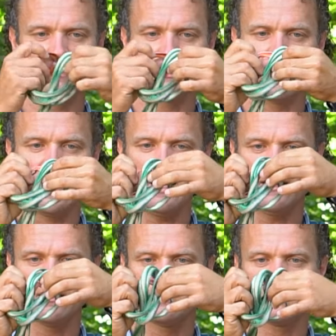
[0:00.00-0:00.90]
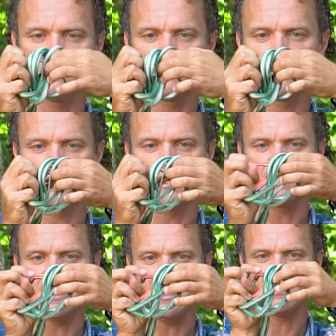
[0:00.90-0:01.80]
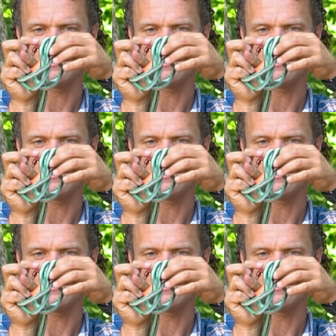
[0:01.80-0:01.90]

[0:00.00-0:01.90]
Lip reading: knot like that.